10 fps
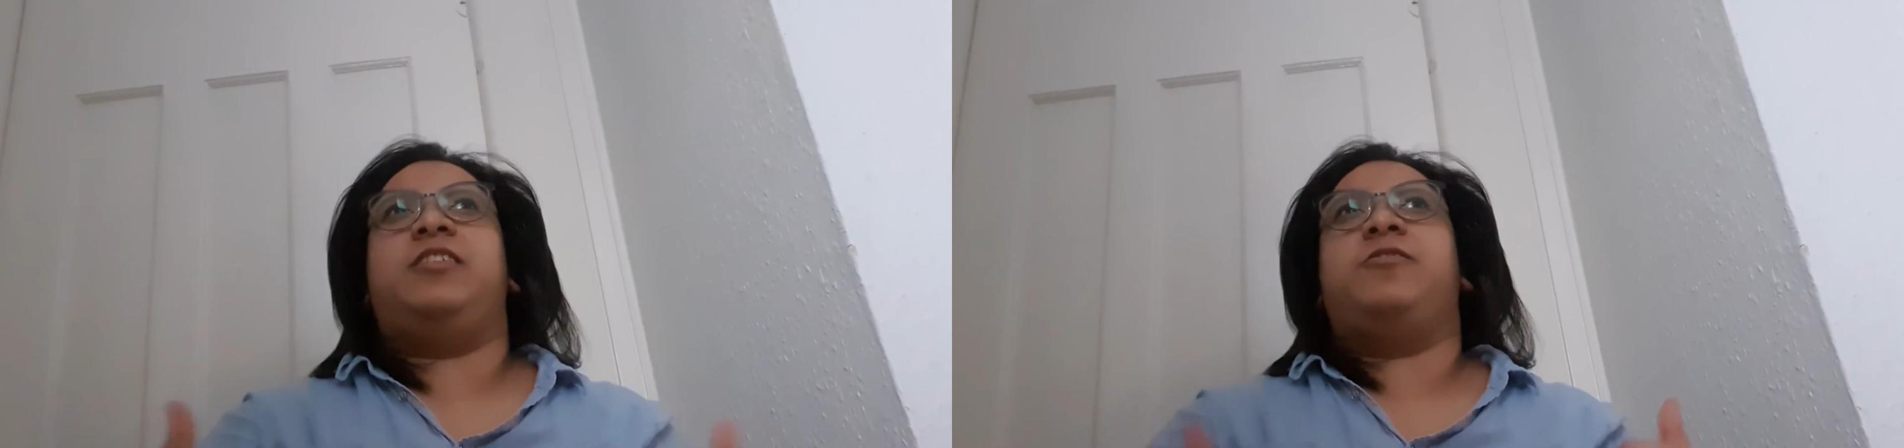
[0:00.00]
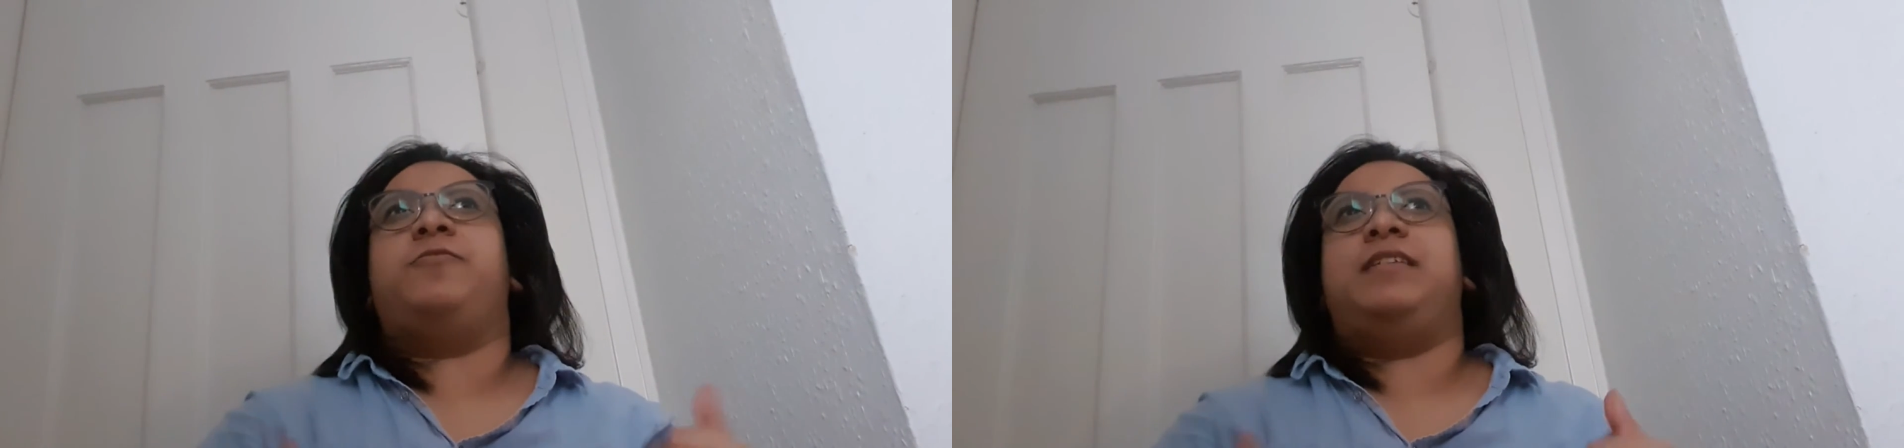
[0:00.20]

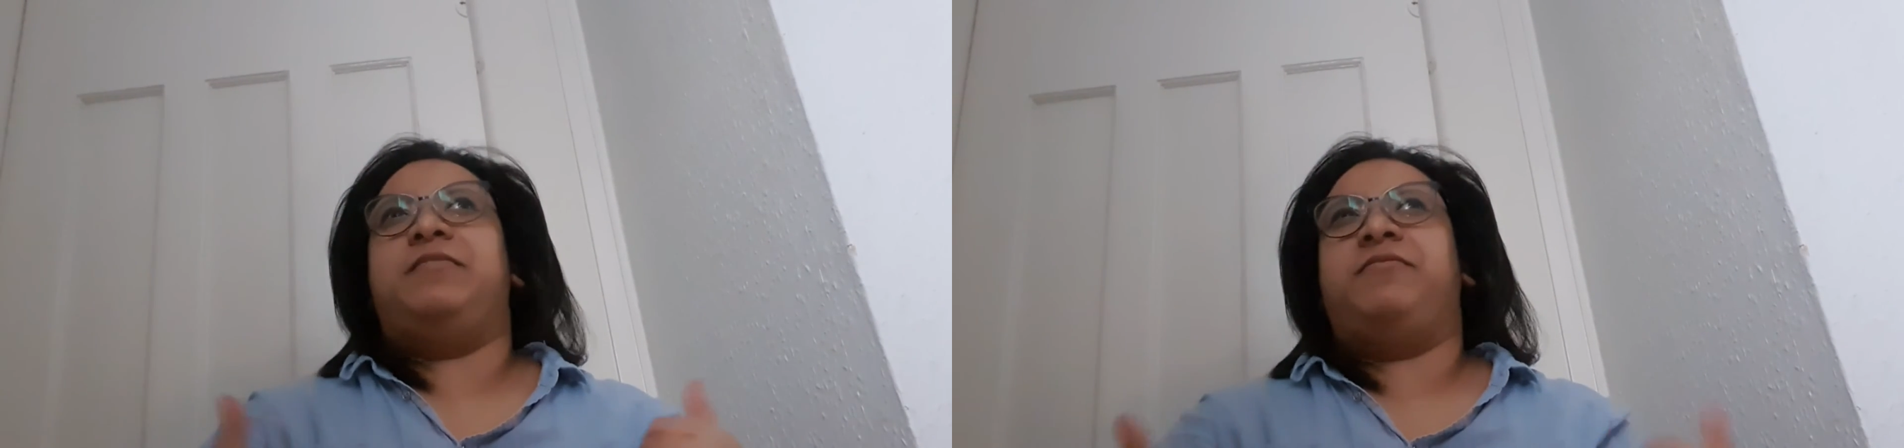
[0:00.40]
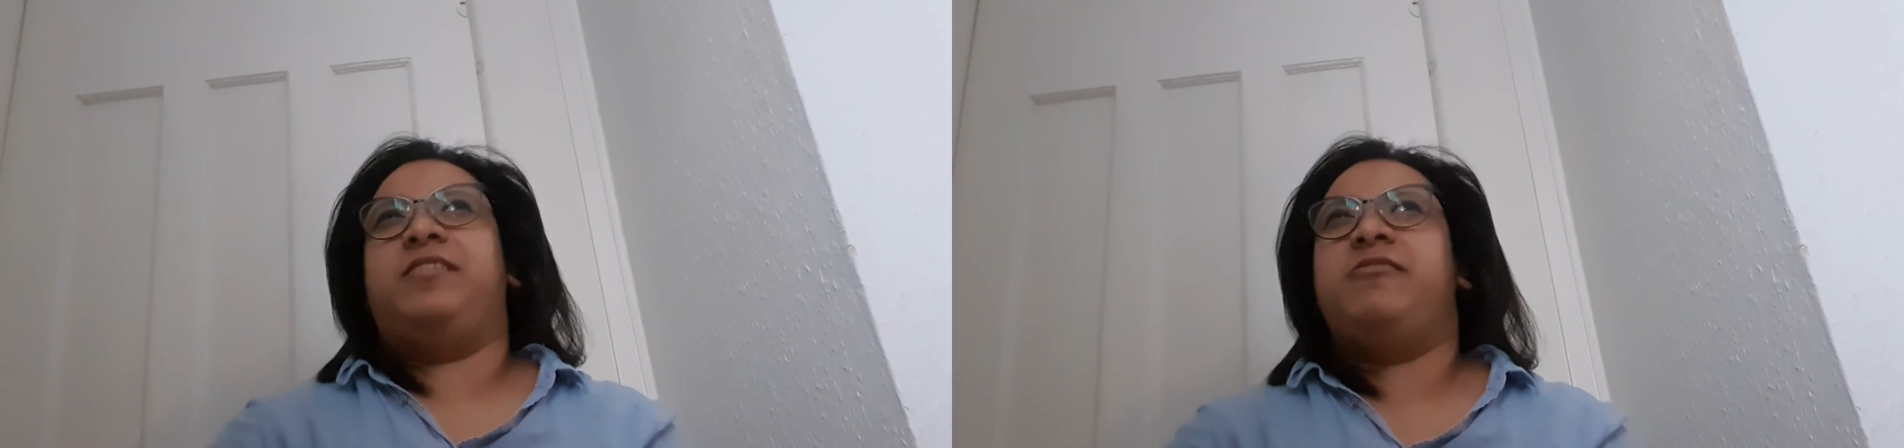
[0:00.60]
don't really
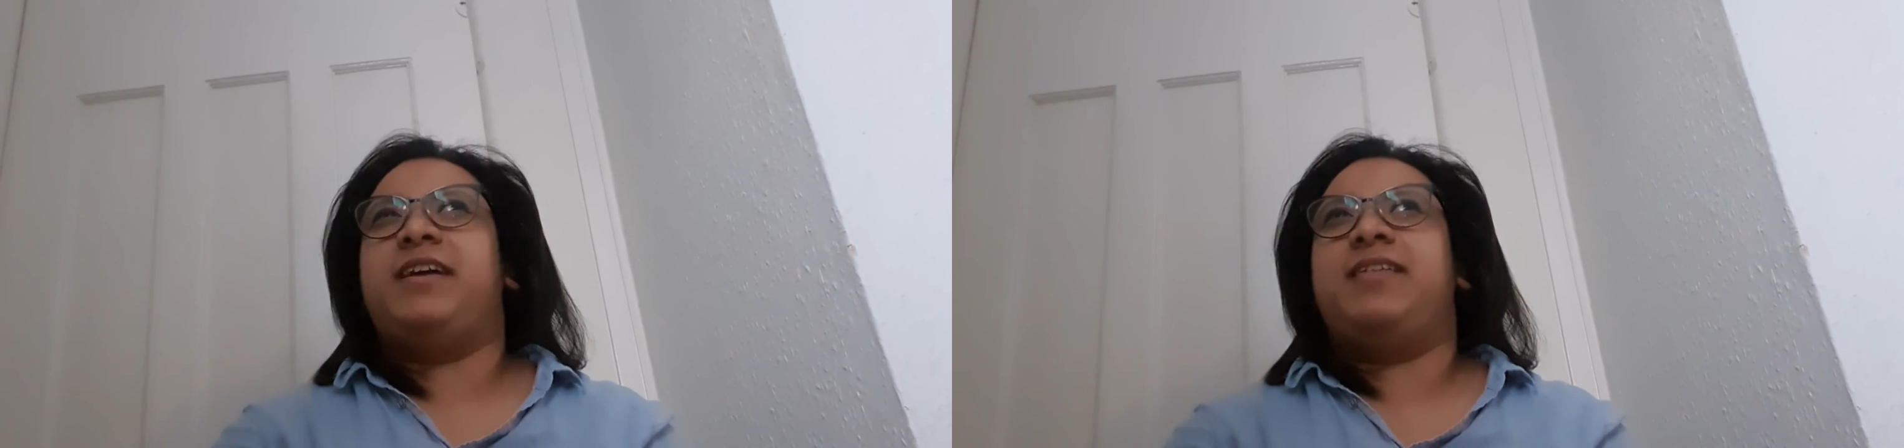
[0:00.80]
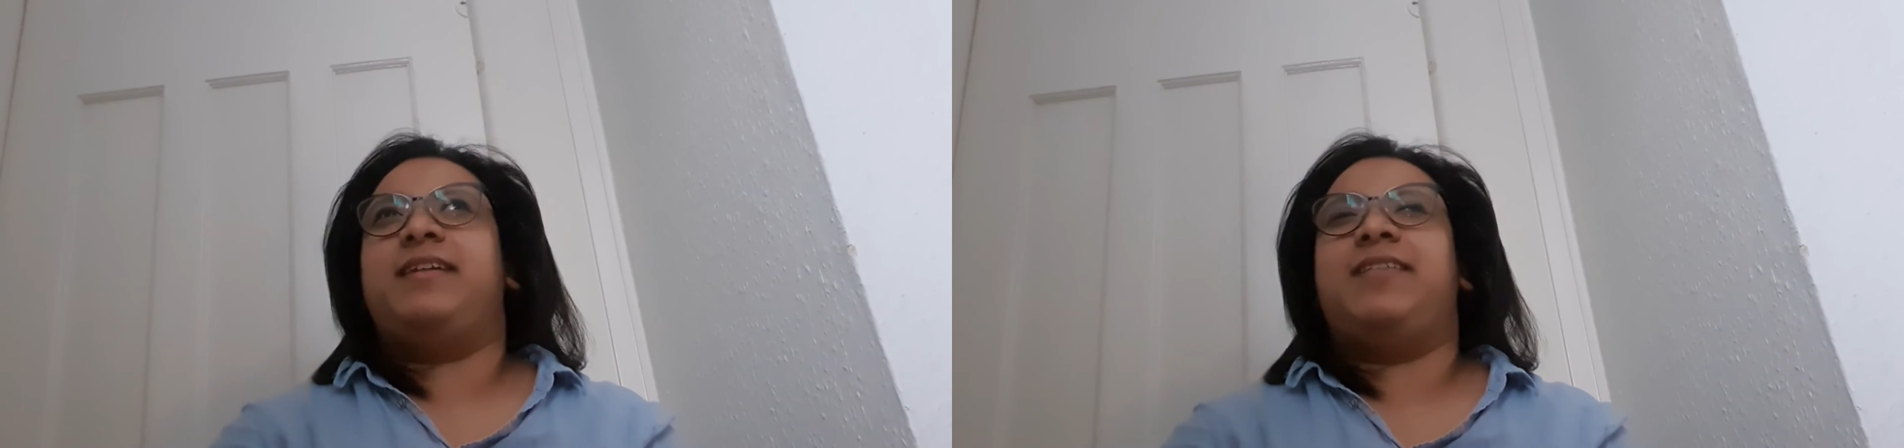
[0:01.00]
feel
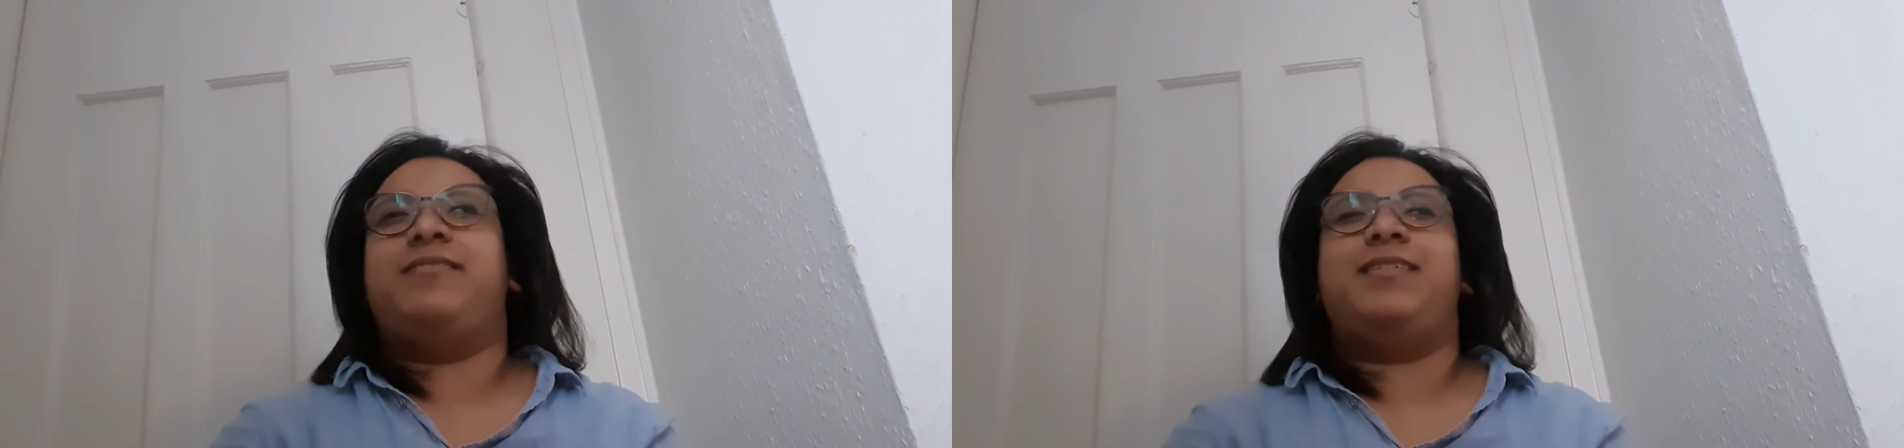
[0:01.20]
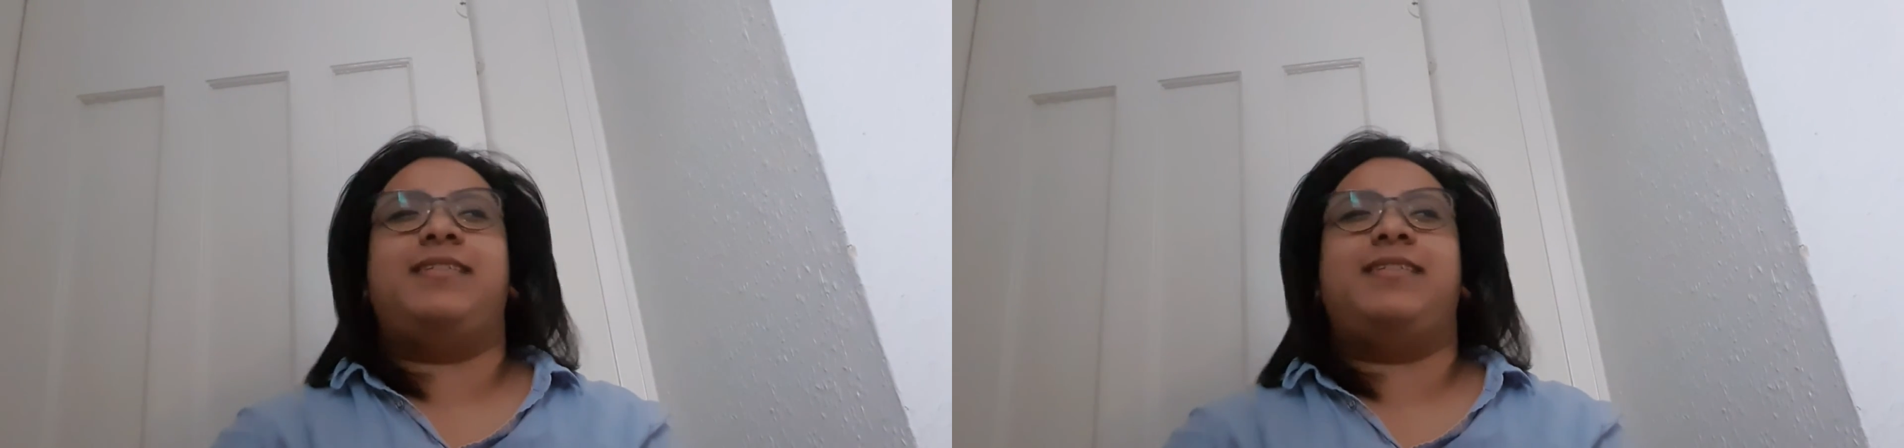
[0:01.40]
that it's heavy.